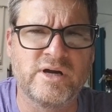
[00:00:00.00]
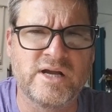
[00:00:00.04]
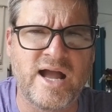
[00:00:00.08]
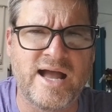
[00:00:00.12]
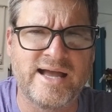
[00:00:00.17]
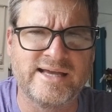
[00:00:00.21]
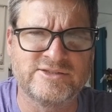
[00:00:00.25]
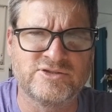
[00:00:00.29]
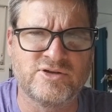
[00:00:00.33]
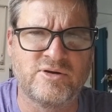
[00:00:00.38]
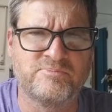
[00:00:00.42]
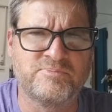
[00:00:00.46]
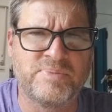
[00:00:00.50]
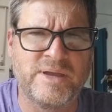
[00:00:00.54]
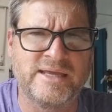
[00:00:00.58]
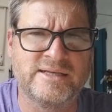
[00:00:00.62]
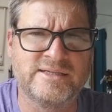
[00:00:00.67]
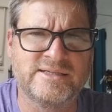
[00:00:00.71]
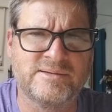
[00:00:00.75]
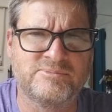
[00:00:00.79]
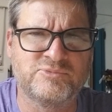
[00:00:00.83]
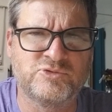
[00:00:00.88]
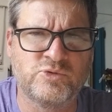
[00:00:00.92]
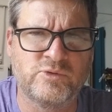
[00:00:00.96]
guy's all
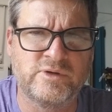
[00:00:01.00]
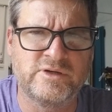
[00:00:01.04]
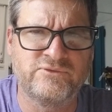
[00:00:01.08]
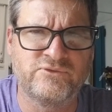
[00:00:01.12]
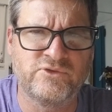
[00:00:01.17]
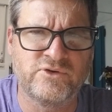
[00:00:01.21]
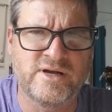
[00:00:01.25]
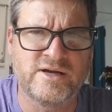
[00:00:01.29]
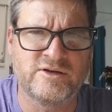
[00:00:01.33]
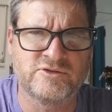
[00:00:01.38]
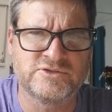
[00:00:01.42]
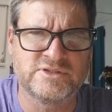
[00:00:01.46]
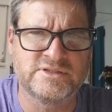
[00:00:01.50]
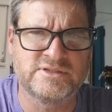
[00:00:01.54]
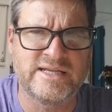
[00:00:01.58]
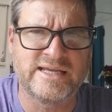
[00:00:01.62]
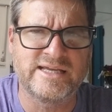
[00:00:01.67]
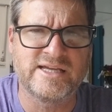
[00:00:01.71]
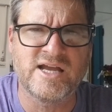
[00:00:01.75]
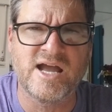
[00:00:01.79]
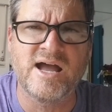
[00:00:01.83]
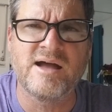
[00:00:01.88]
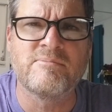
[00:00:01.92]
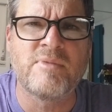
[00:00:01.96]
penned up 24 hours a day.
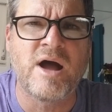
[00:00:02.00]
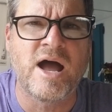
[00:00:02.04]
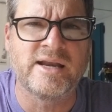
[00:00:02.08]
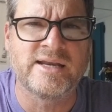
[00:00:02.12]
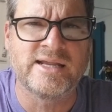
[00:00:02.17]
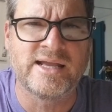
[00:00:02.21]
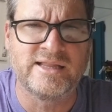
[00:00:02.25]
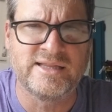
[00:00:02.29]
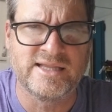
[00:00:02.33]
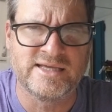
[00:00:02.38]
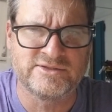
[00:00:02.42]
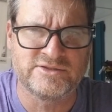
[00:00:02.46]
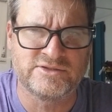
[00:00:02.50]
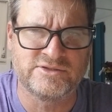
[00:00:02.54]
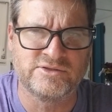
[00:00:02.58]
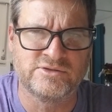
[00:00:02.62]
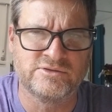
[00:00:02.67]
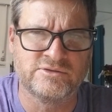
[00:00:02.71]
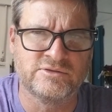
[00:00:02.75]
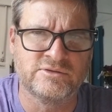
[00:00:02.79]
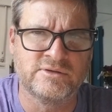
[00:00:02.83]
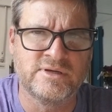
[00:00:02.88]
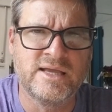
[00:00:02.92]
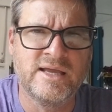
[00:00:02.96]
Come on,
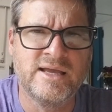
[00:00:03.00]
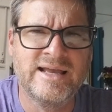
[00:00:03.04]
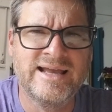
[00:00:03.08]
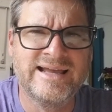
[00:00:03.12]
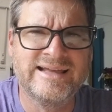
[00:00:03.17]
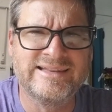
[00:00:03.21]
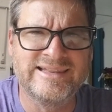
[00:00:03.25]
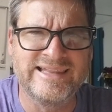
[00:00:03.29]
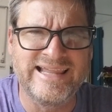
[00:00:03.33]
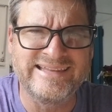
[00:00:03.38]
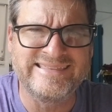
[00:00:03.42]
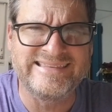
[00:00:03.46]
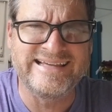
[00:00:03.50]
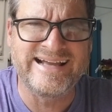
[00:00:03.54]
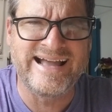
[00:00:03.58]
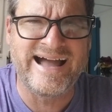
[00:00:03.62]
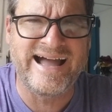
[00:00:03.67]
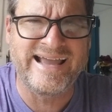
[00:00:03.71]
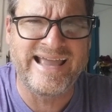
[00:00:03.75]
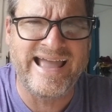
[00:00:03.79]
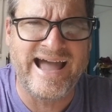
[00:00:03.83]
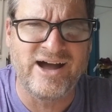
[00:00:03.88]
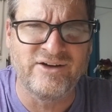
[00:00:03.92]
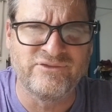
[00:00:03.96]
LSU. Let the
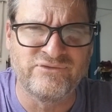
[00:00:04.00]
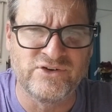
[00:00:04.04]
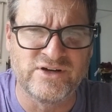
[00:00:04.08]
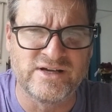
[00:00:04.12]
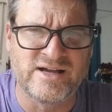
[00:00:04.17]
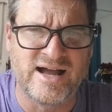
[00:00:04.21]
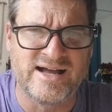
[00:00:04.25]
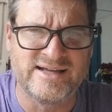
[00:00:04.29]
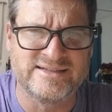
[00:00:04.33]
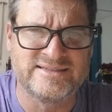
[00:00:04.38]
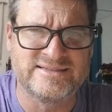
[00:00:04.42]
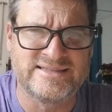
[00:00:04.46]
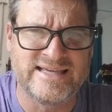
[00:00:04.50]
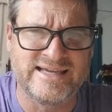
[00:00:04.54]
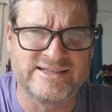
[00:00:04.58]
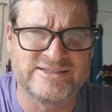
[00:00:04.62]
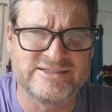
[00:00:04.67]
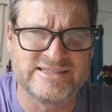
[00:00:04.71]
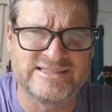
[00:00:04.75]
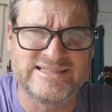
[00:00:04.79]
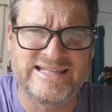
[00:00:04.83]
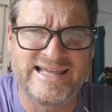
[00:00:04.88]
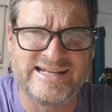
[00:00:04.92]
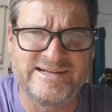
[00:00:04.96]
guy out, for God's sake.
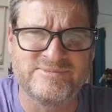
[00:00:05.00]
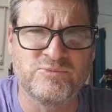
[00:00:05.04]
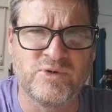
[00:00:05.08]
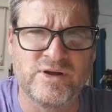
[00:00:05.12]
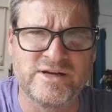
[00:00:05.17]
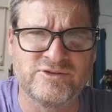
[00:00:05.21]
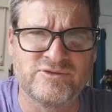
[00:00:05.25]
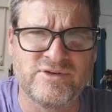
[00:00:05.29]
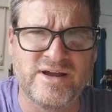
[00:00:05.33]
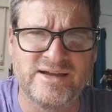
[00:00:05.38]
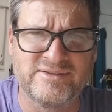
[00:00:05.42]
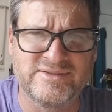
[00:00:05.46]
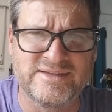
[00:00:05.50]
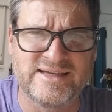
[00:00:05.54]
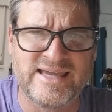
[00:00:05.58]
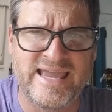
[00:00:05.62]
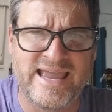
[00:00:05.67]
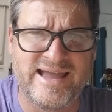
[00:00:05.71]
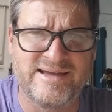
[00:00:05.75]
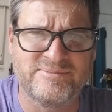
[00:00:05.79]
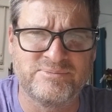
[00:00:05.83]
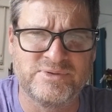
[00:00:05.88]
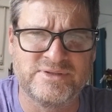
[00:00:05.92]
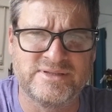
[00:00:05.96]
Just let him run around the
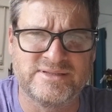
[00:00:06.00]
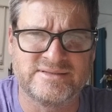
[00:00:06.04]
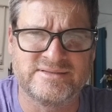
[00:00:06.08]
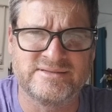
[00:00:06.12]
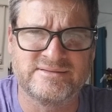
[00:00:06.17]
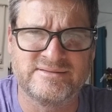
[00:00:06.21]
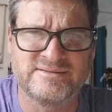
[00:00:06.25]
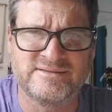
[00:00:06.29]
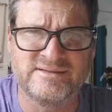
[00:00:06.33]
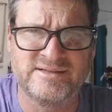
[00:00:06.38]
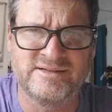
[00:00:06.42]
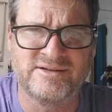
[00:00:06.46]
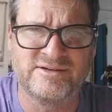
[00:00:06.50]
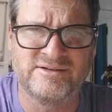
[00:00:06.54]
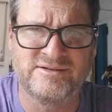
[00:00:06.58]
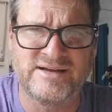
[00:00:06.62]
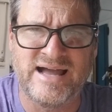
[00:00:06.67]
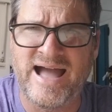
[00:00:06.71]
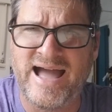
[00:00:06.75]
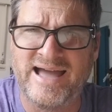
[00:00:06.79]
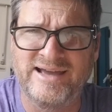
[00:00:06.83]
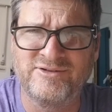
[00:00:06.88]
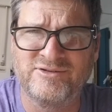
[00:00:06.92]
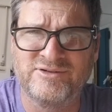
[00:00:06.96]
campus. You know,
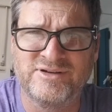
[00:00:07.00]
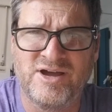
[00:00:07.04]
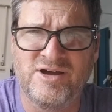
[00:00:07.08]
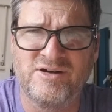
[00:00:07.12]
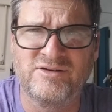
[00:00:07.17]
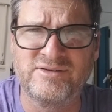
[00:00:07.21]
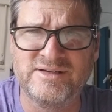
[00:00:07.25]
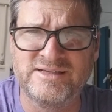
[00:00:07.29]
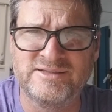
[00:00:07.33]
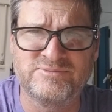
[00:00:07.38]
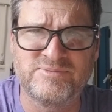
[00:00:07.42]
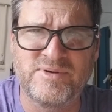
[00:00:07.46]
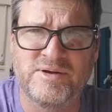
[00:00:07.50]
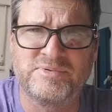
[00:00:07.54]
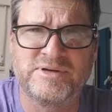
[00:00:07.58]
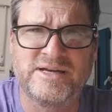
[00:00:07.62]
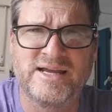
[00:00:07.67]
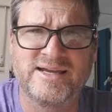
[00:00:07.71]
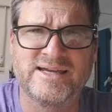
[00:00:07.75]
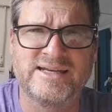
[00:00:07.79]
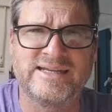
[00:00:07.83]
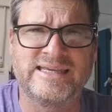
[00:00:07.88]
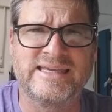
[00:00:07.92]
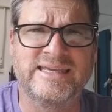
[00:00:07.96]
I don't know. He's probably
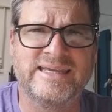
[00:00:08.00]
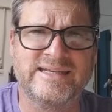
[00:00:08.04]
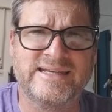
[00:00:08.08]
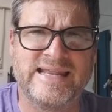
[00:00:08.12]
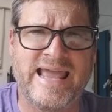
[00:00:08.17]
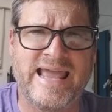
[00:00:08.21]
not going to eat